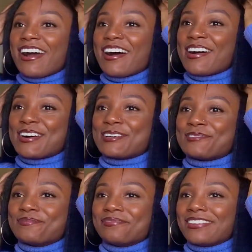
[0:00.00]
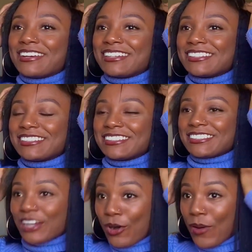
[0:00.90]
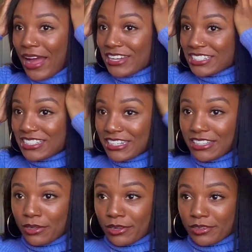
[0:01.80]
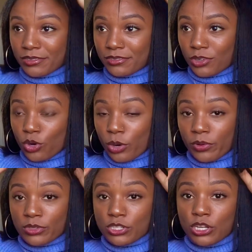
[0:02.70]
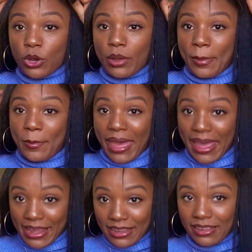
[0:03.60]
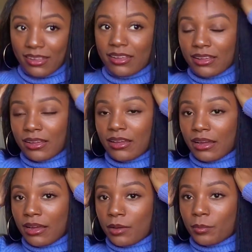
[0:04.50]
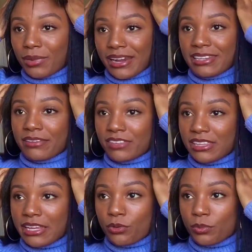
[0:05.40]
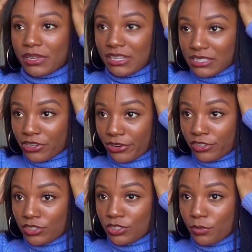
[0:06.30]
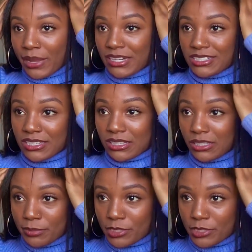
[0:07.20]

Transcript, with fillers: um, so I just did the cornrows going back. Um, but I definitely think it would be easier to manage the clips